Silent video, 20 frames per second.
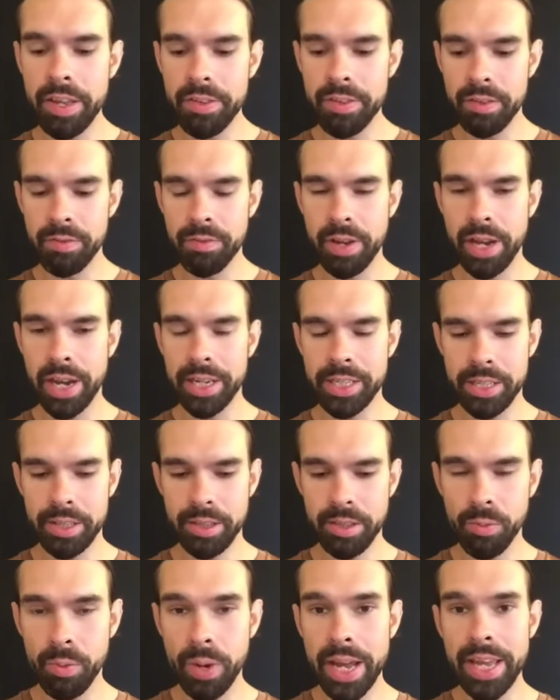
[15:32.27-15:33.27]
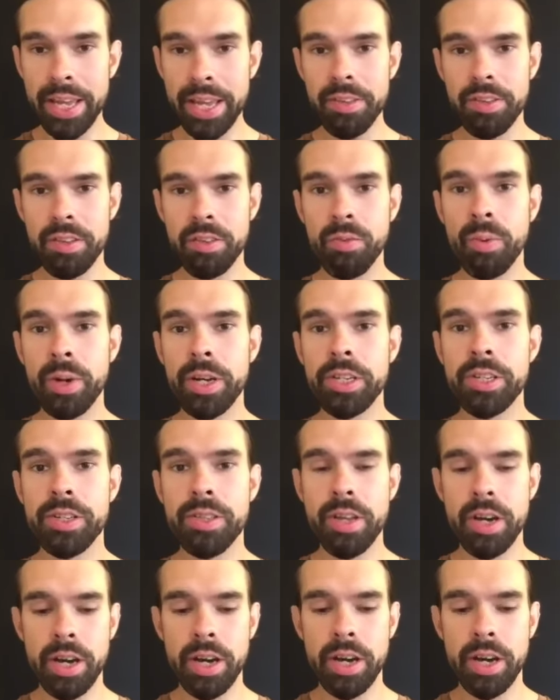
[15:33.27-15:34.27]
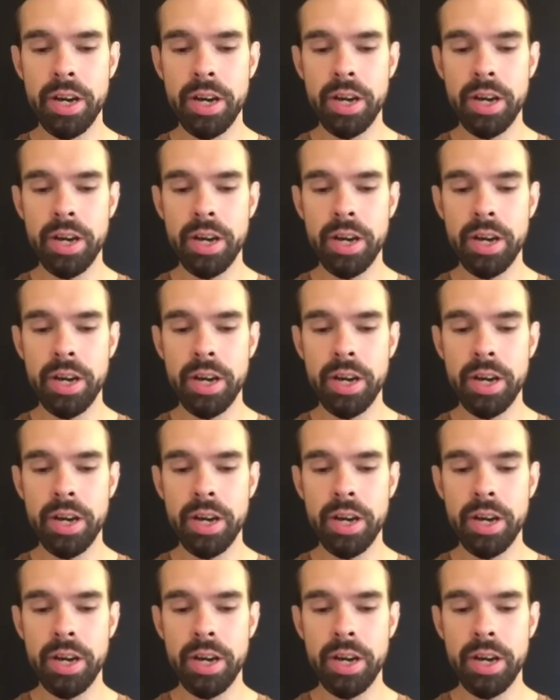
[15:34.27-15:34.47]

In fact, the ways in which the